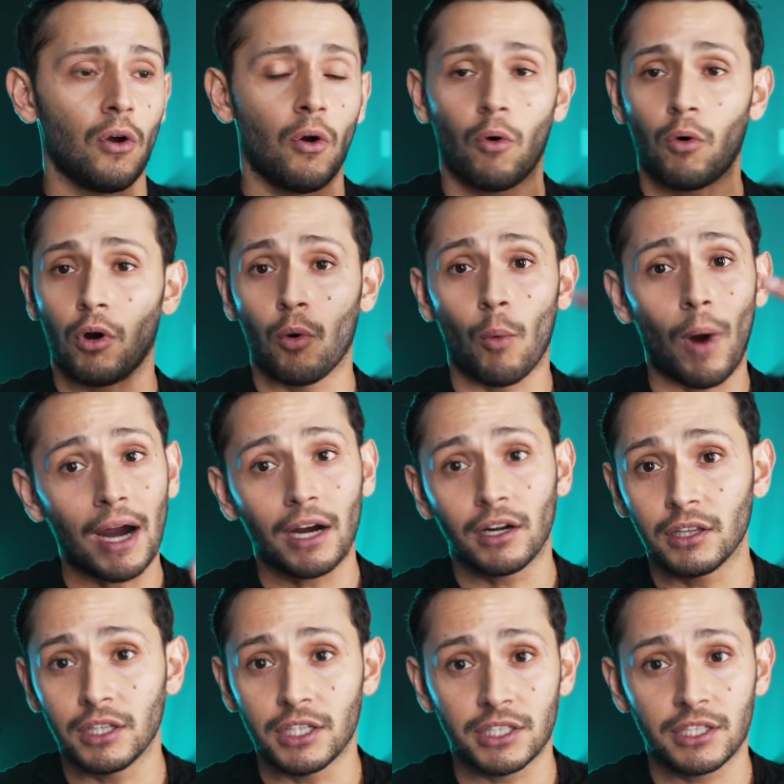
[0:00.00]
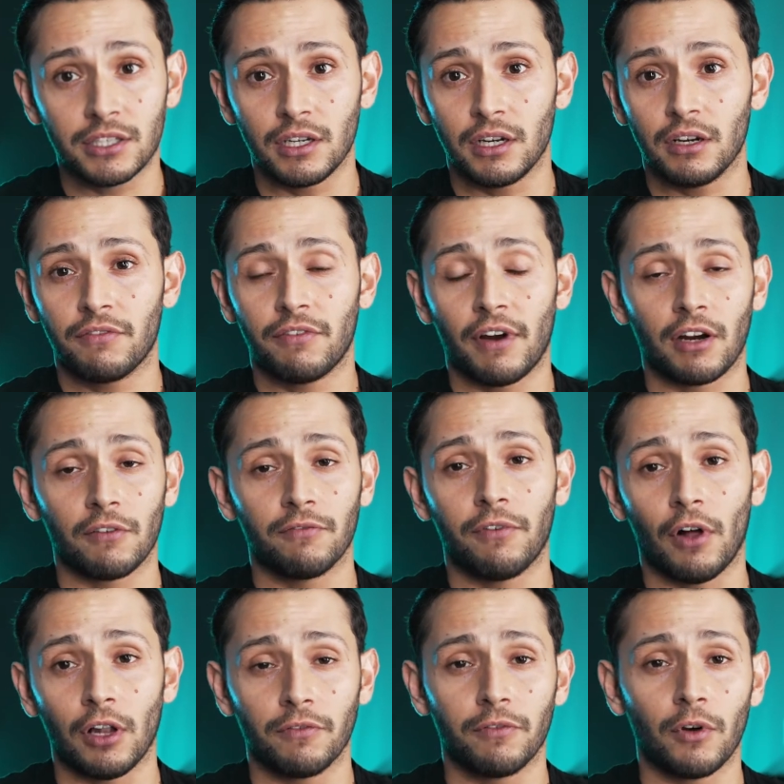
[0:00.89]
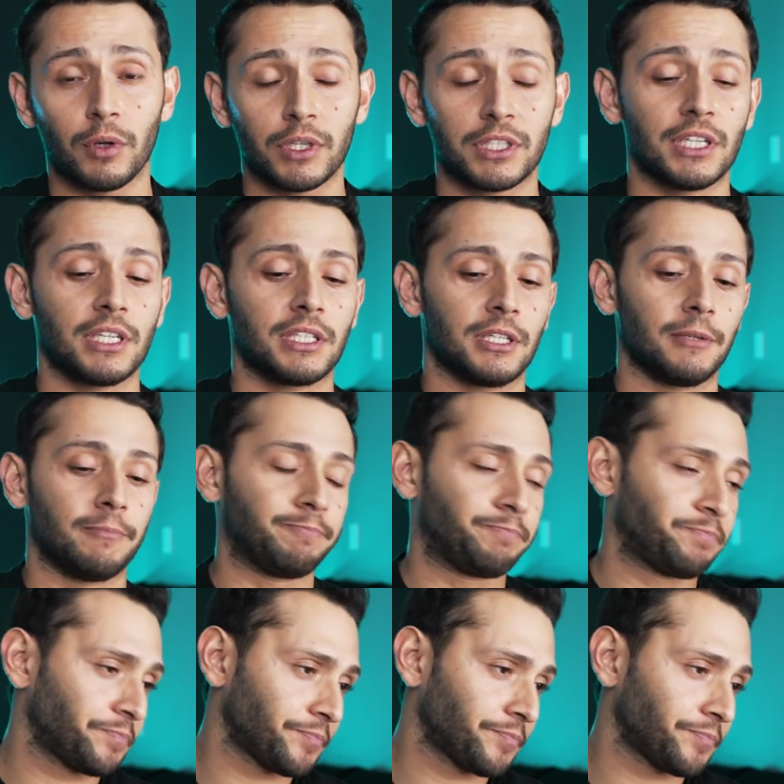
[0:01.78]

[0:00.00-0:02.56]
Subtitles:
or a wireless fire follow focus system.